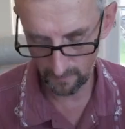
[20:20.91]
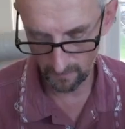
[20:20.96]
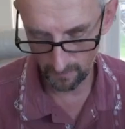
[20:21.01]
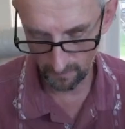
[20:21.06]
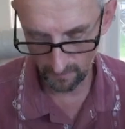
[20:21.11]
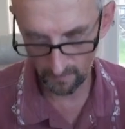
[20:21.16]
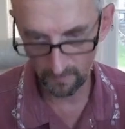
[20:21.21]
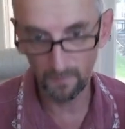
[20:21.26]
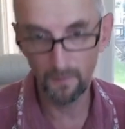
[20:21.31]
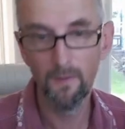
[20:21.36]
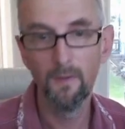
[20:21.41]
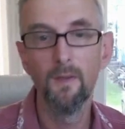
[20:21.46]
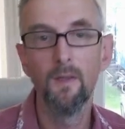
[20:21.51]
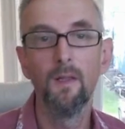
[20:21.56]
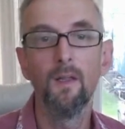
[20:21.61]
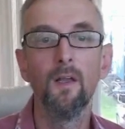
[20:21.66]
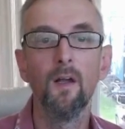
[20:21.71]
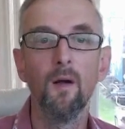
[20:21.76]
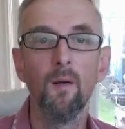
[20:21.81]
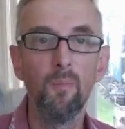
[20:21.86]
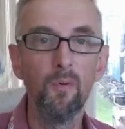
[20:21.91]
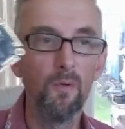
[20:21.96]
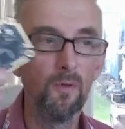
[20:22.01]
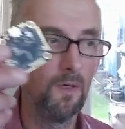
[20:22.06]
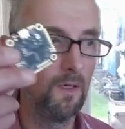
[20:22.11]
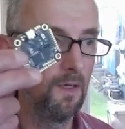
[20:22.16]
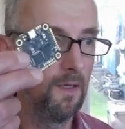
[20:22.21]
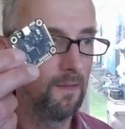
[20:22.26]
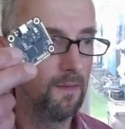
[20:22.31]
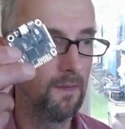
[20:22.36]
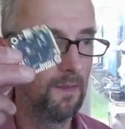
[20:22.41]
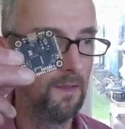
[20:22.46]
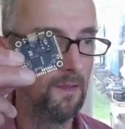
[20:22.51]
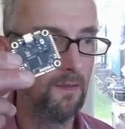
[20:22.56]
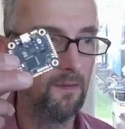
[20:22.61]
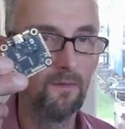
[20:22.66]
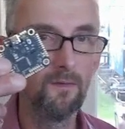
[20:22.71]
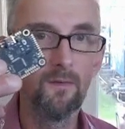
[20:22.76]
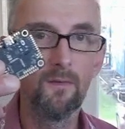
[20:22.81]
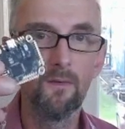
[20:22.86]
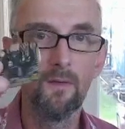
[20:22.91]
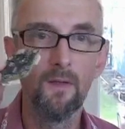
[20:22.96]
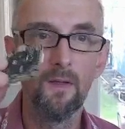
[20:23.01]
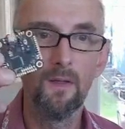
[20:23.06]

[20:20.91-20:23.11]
On a board like this,